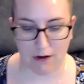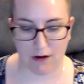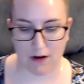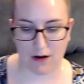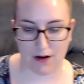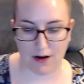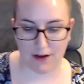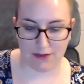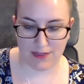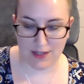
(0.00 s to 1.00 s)
are
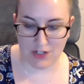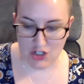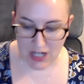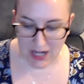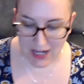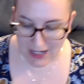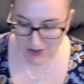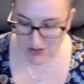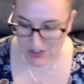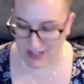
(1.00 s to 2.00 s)
the
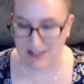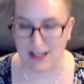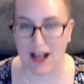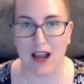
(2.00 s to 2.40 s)
changes.